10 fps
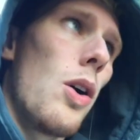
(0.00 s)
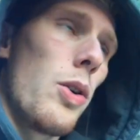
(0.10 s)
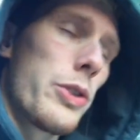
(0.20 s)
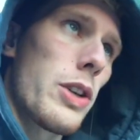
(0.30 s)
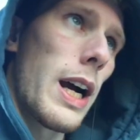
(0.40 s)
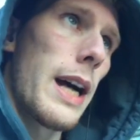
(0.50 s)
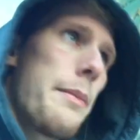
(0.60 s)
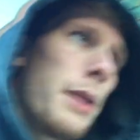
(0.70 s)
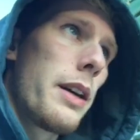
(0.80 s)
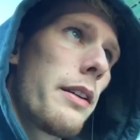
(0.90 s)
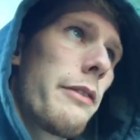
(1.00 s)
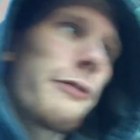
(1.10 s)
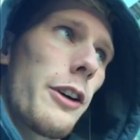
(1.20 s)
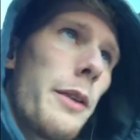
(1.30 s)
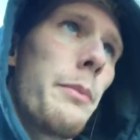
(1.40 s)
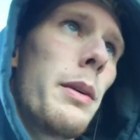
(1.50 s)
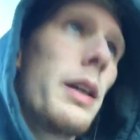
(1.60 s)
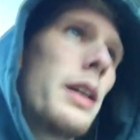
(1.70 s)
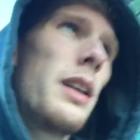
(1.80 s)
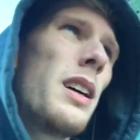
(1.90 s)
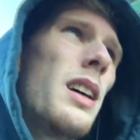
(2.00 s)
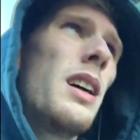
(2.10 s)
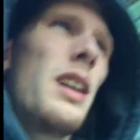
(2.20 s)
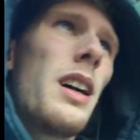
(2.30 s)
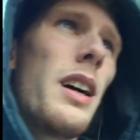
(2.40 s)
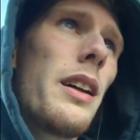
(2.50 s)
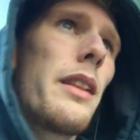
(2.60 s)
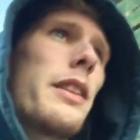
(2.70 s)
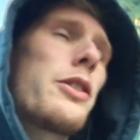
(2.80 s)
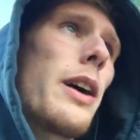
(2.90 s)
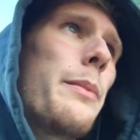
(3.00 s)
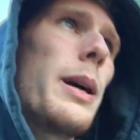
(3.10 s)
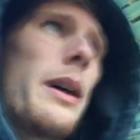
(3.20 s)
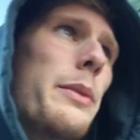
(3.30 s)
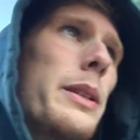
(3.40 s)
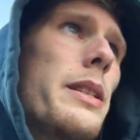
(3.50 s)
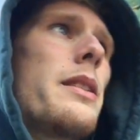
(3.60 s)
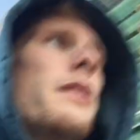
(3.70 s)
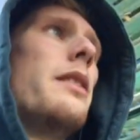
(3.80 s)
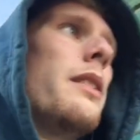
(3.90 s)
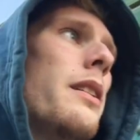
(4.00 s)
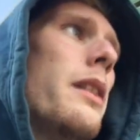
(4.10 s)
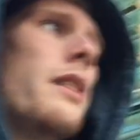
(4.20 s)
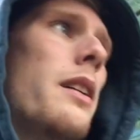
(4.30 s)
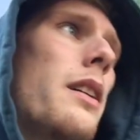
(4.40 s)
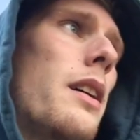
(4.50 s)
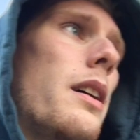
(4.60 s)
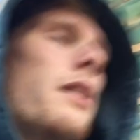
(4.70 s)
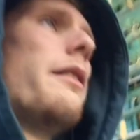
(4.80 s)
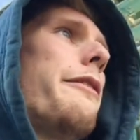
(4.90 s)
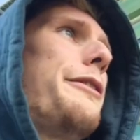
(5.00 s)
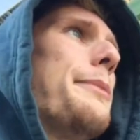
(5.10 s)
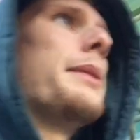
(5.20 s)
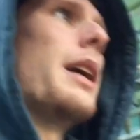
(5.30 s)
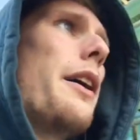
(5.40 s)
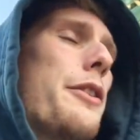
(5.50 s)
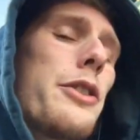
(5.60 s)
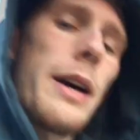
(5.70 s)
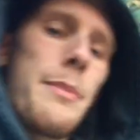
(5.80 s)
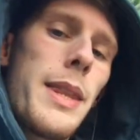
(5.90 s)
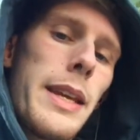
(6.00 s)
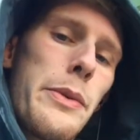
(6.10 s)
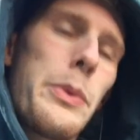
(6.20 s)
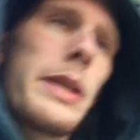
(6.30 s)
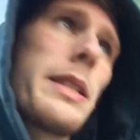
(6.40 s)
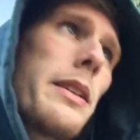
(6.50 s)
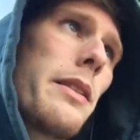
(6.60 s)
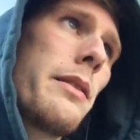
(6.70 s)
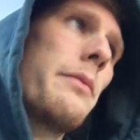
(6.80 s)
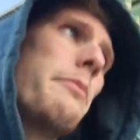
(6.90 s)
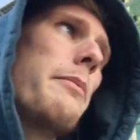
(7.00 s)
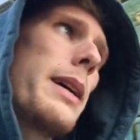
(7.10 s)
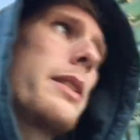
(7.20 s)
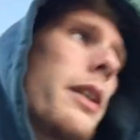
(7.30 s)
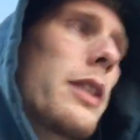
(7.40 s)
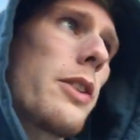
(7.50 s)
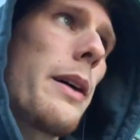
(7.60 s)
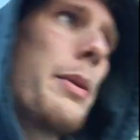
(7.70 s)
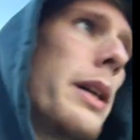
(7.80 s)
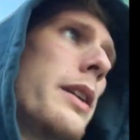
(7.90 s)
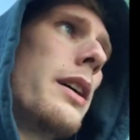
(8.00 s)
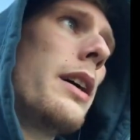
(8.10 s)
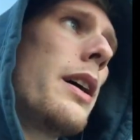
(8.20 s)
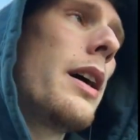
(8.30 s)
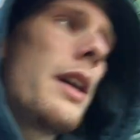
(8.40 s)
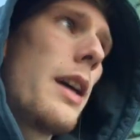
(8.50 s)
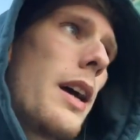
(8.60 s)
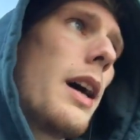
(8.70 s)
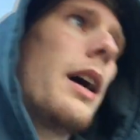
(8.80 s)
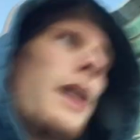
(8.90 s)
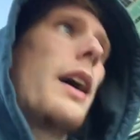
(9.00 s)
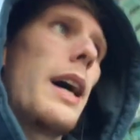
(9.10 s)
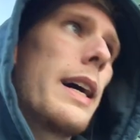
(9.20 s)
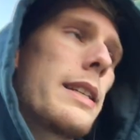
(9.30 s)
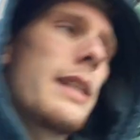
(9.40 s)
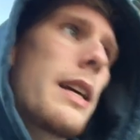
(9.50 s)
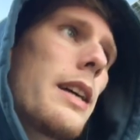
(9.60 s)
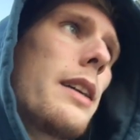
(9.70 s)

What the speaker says: old tribe, from the tribe that I was, from the other tribe that wasn't my starting tribe, as like